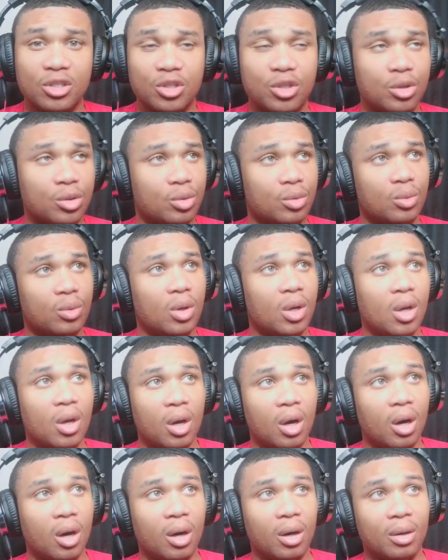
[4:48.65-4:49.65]
do.
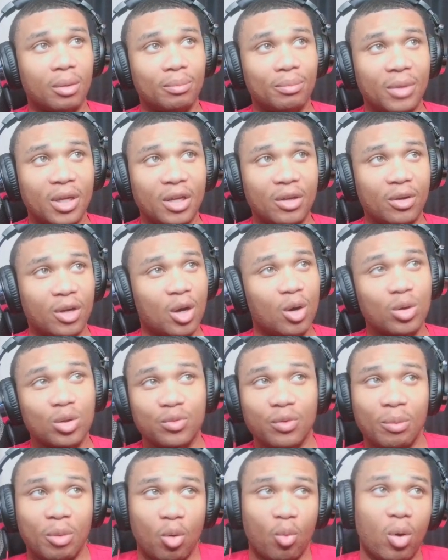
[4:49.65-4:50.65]
Goes
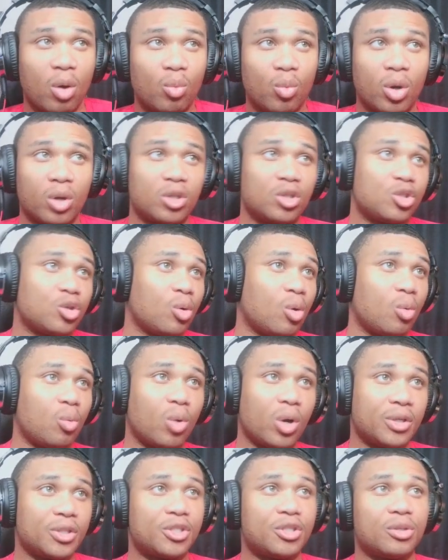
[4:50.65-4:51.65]
from a 1/1 to a
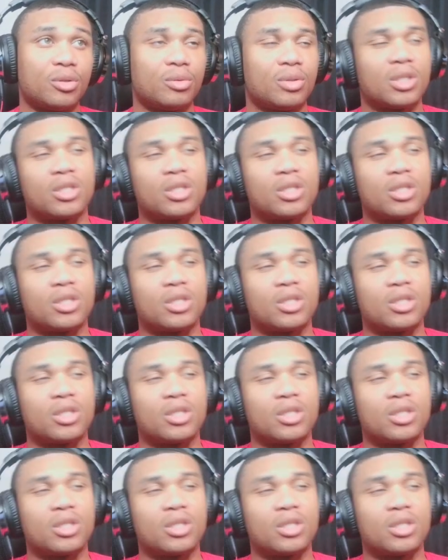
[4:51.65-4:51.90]
1/2.